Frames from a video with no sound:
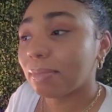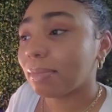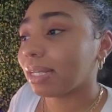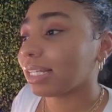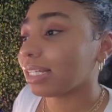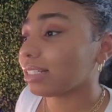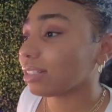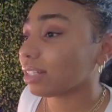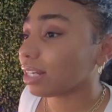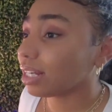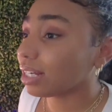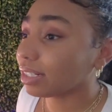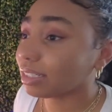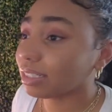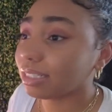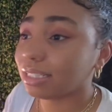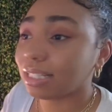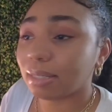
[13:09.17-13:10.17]
My kids are
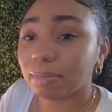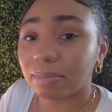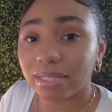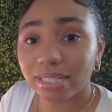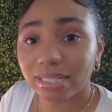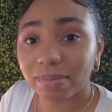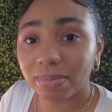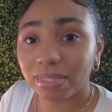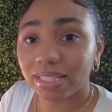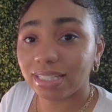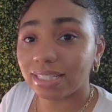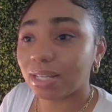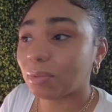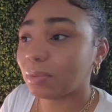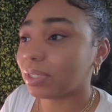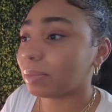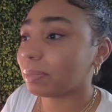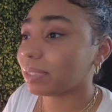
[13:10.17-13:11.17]
hungry, they miss me, they
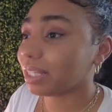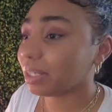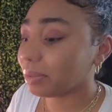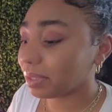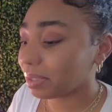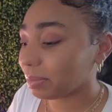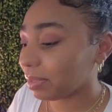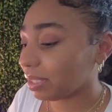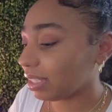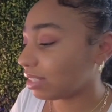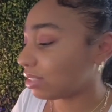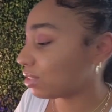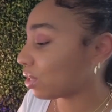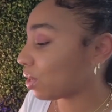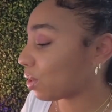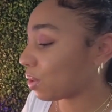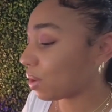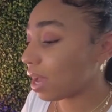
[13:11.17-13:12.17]
want to play with me.
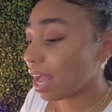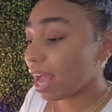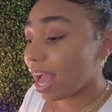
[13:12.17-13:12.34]
So